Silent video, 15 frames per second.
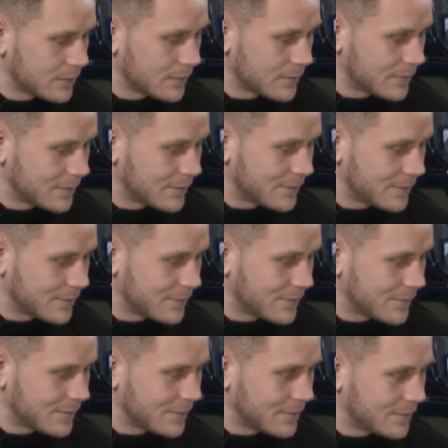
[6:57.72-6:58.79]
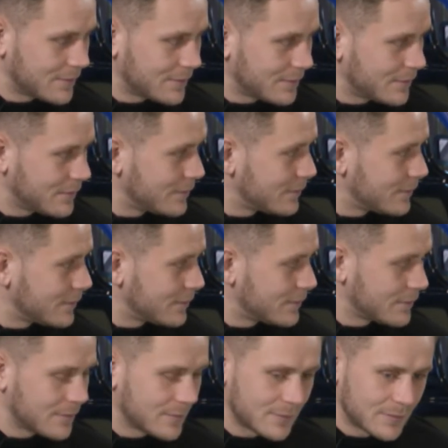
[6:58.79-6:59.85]

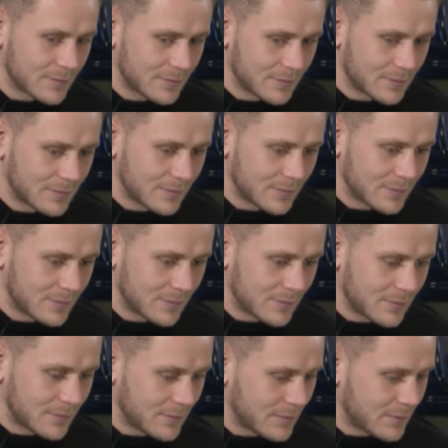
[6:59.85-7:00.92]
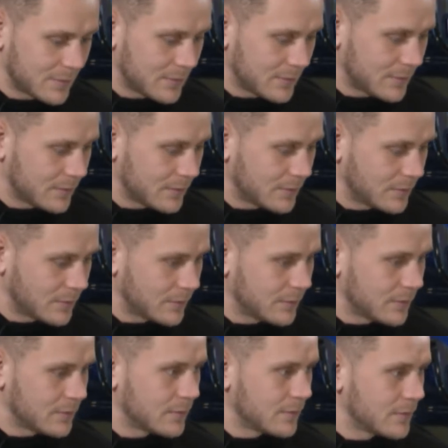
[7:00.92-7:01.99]

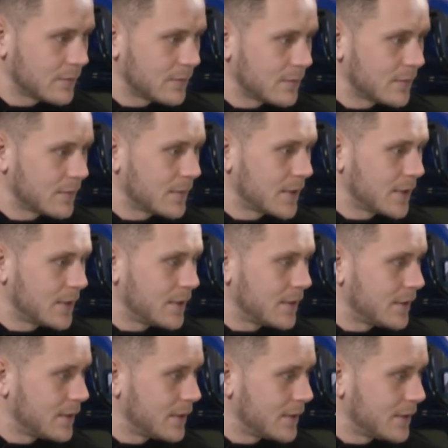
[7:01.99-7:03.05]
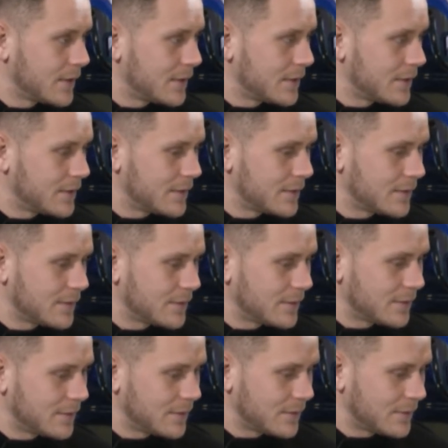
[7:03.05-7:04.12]

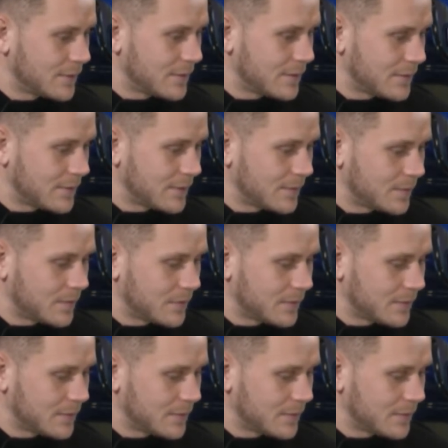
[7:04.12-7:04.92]
[no speech]